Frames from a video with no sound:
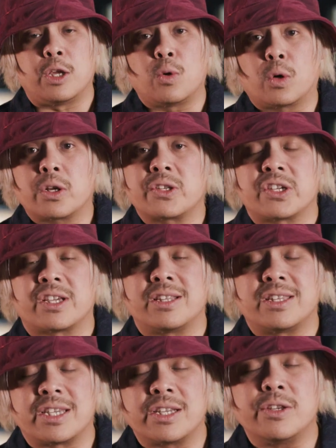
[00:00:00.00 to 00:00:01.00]
in order to
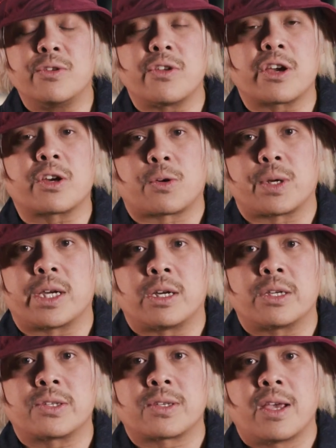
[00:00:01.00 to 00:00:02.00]
continue their
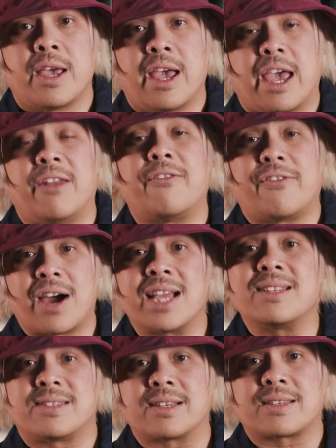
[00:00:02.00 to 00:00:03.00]
careers and
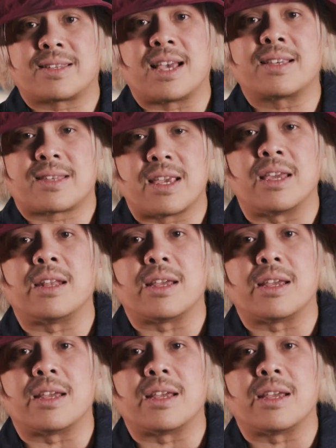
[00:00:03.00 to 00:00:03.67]
find success in